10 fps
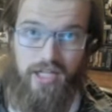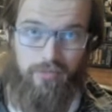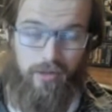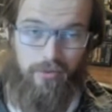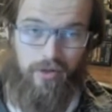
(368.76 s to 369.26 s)

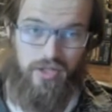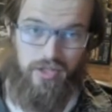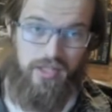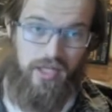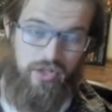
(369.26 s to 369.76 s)
preparation
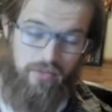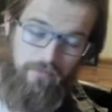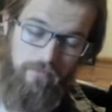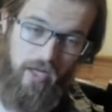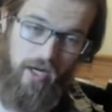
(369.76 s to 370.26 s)
session.
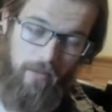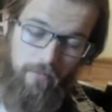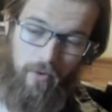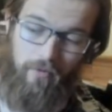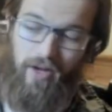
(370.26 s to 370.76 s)

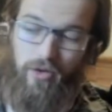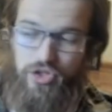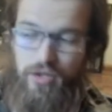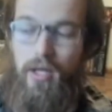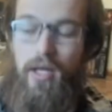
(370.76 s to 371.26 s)

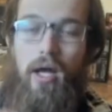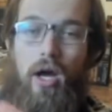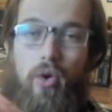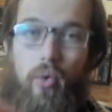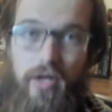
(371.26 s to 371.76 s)
Falchion,
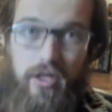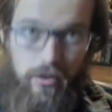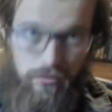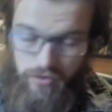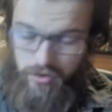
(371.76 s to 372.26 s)
according
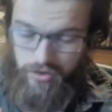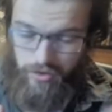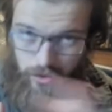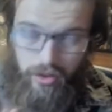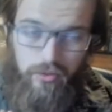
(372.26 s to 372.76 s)

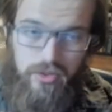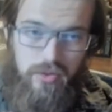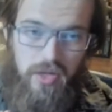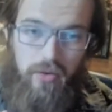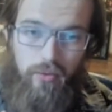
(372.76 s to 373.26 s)
to our notes,
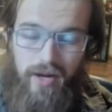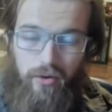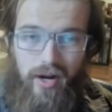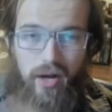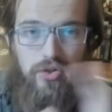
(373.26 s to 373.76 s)
he ran
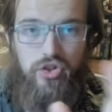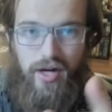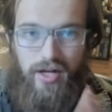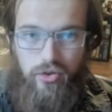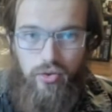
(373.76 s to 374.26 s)
around
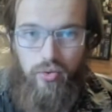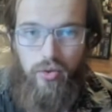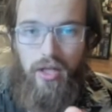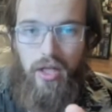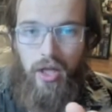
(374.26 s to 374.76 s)
trying to
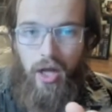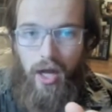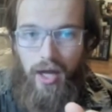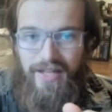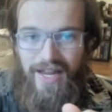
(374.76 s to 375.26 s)

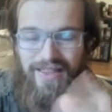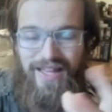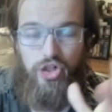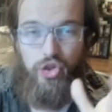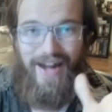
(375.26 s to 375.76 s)
take
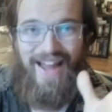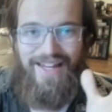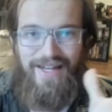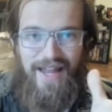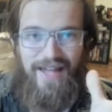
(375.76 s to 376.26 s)
that
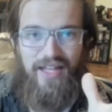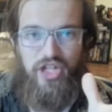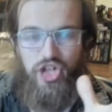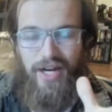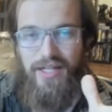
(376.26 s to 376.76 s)
dragon net, that
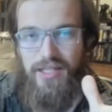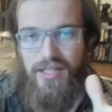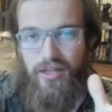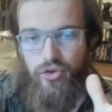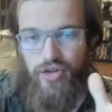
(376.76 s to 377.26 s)
giant
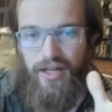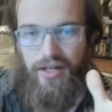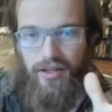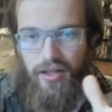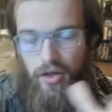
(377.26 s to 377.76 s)
steel dragon
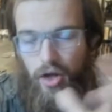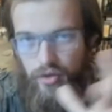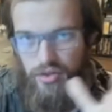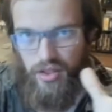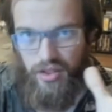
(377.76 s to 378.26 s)
net that
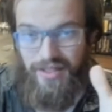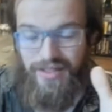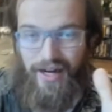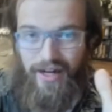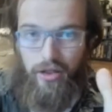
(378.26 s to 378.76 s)
covers the
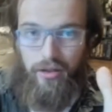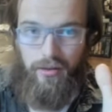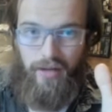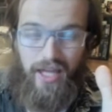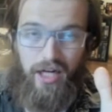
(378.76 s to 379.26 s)
entire
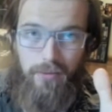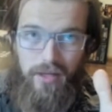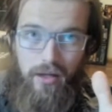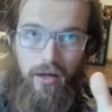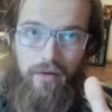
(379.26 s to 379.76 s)

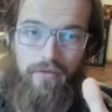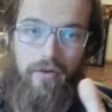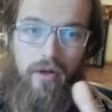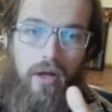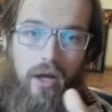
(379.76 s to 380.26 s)
canopy of
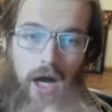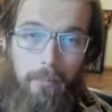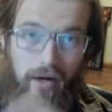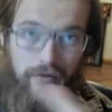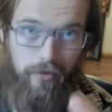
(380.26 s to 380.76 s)

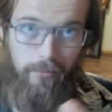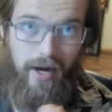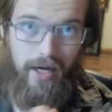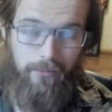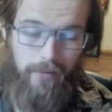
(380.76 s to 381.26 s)
above the
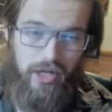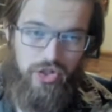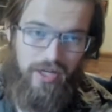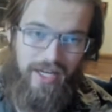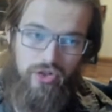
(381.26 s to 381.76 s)
Bracken
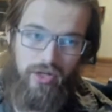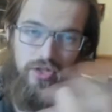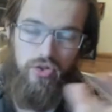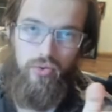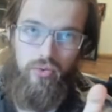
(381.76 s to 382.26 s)
Bastion. He
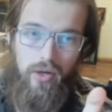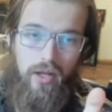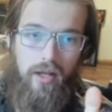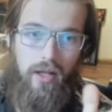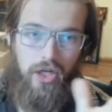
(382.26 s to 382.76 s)
tried to
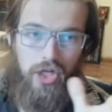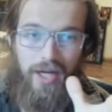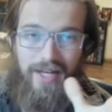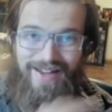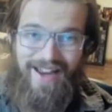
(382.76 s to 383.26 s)
cut
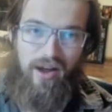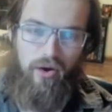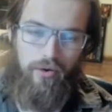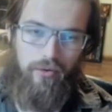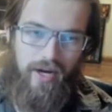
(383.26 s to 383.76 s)
it
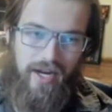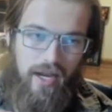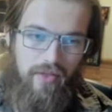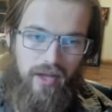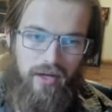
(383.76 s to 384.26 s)
down, right?
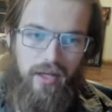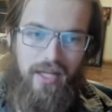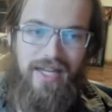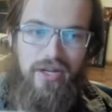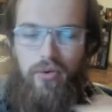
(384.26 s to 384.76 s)
And then
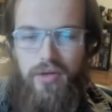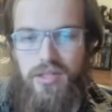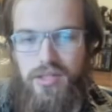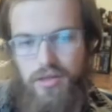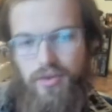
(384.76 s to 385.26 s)
he
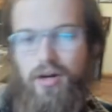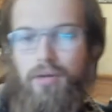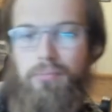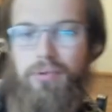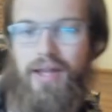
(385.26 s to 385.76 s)
noticed that our
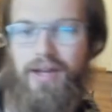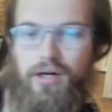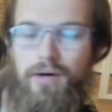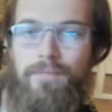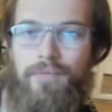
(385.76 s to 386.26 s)

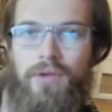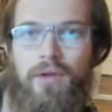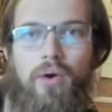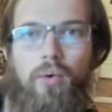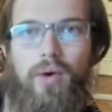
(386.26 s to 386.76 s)
player
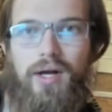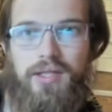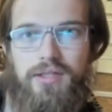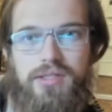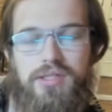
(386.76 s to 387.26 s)

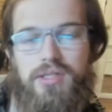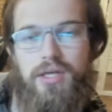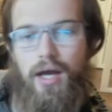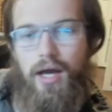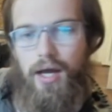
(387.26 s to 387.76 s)
was
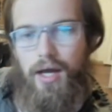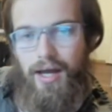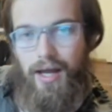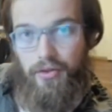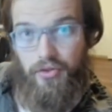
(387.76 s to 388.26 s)

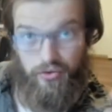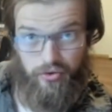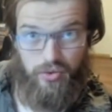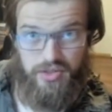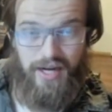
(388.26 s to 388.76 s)
there
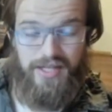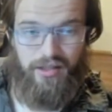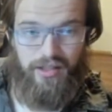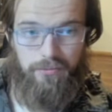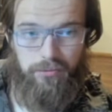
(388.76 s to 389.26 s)
was an
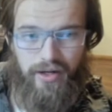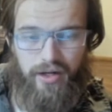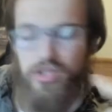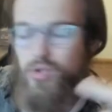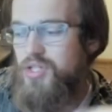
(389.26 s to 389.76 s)
isolated player,
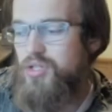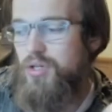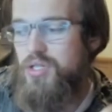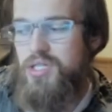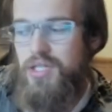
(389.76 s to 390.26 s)
and so he started
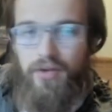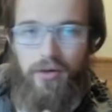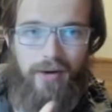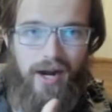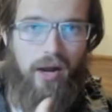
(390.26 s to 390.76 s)
sniffing
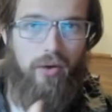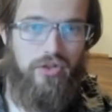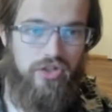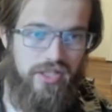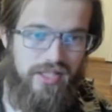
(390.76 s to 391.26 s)

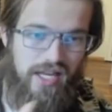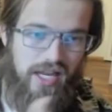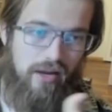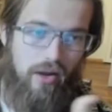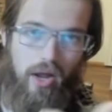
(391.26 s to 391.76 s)
around to
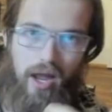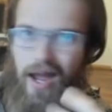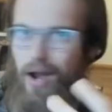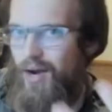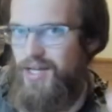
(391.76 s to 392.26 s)
see
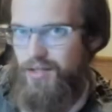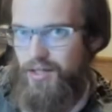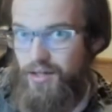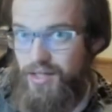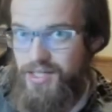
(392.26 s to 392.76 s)
how
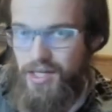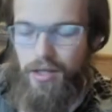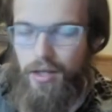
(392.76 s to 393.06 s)
isolated is he,